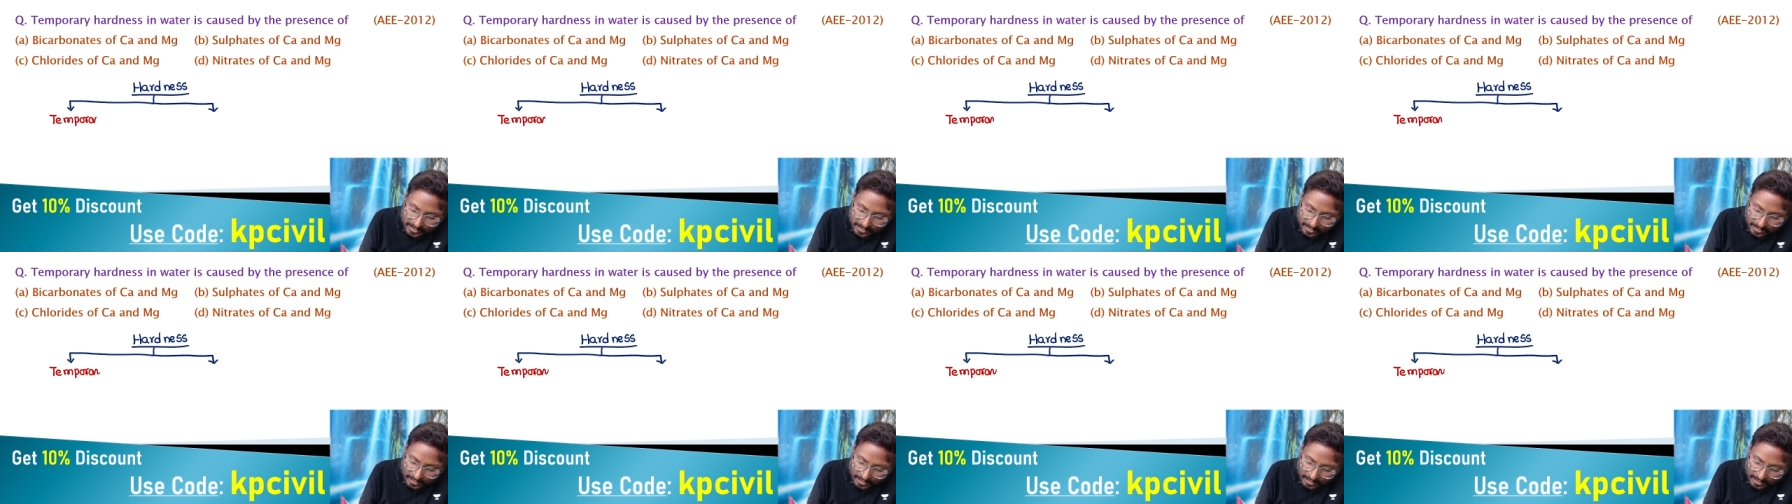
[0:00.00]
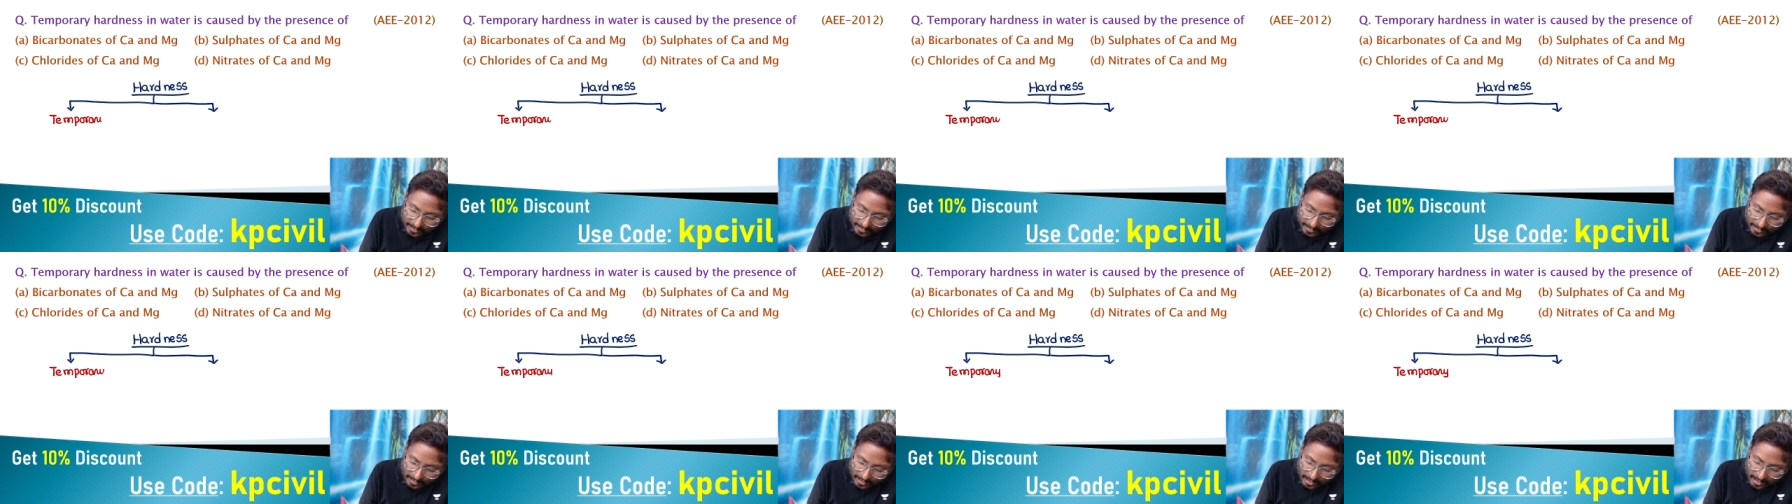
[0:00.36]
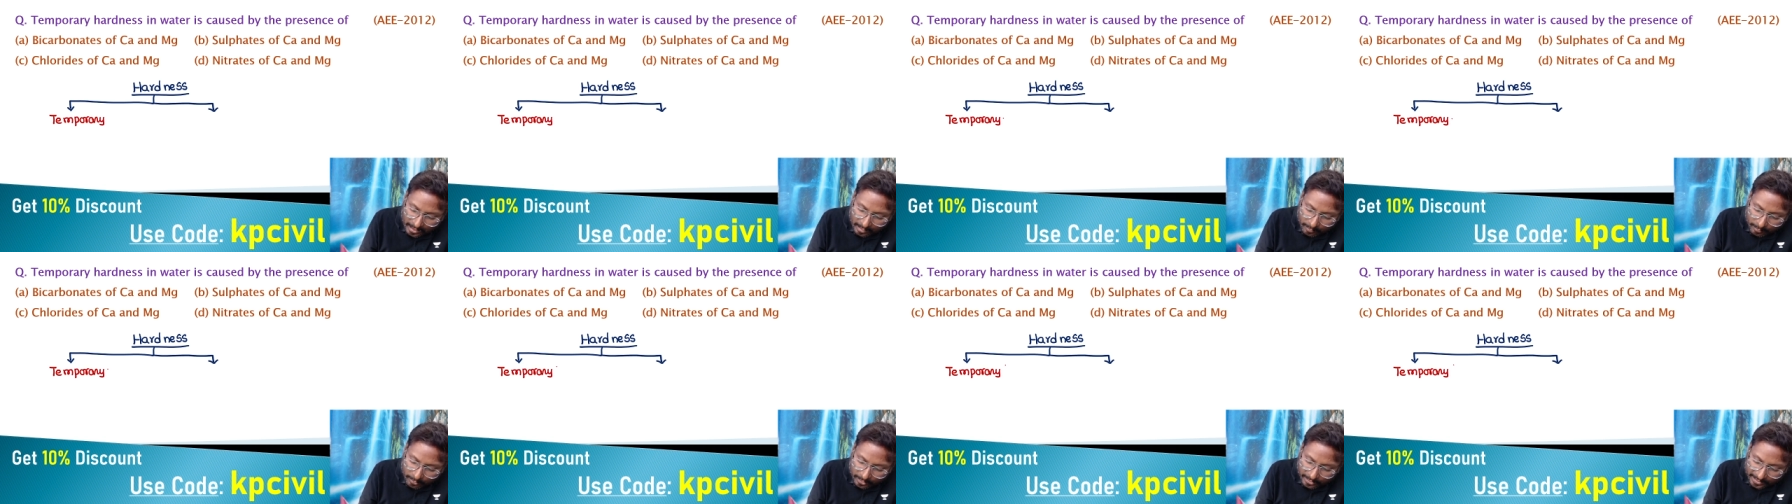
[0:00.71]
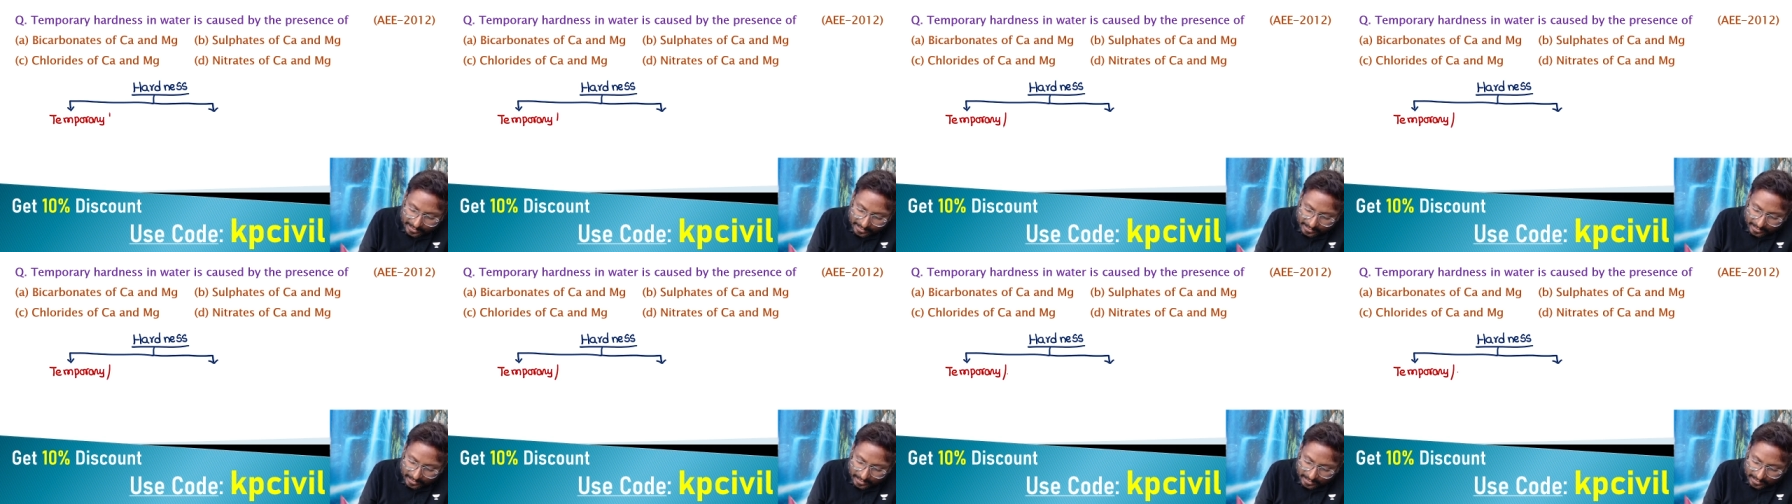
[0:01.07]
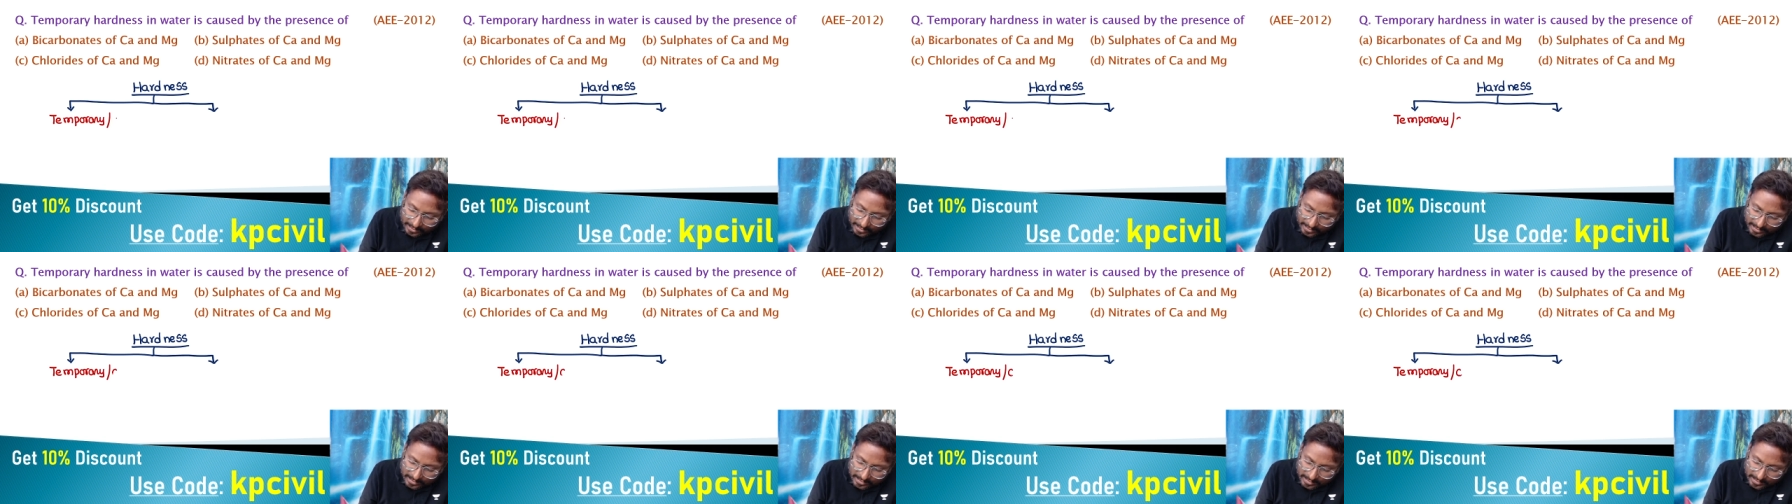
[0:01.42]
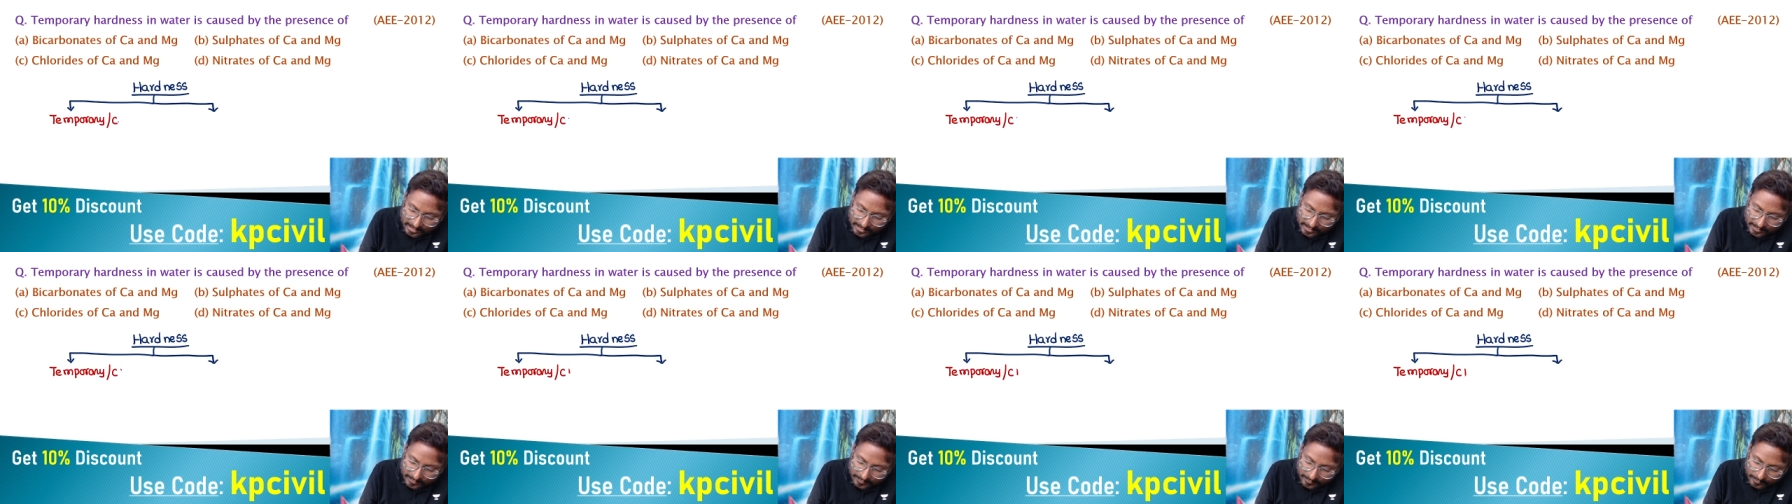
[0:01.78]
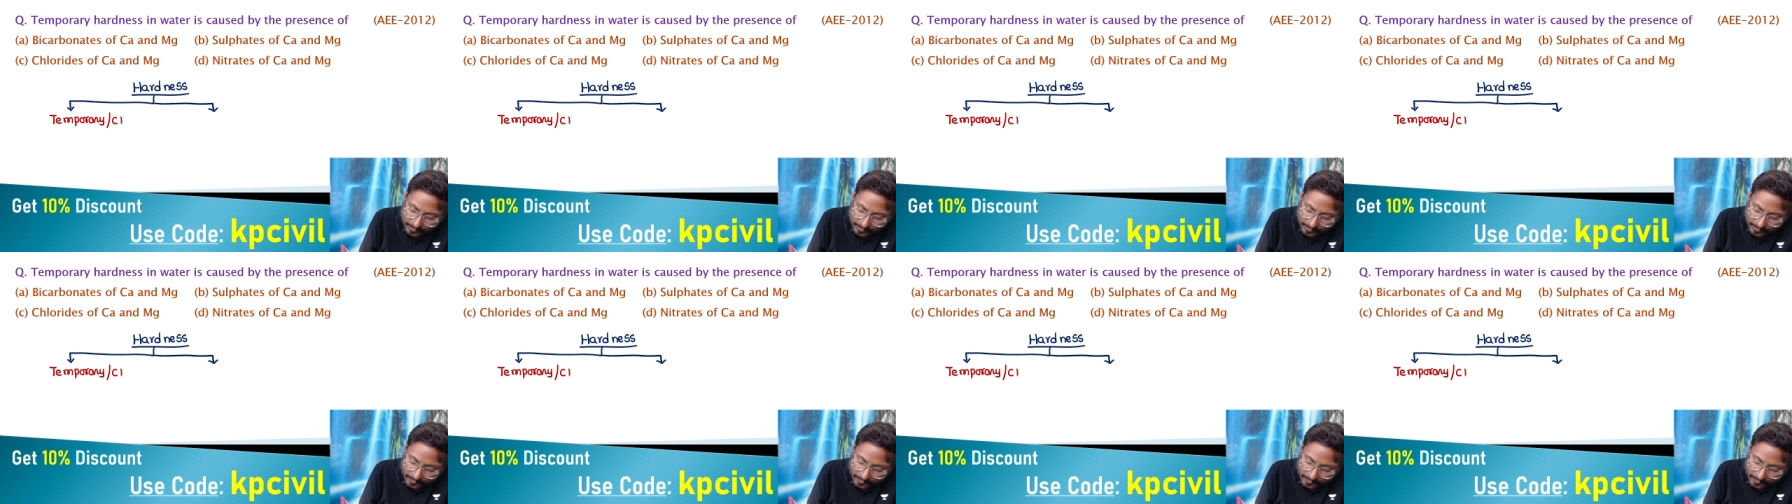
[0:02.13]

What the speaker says: called carbonate hardness.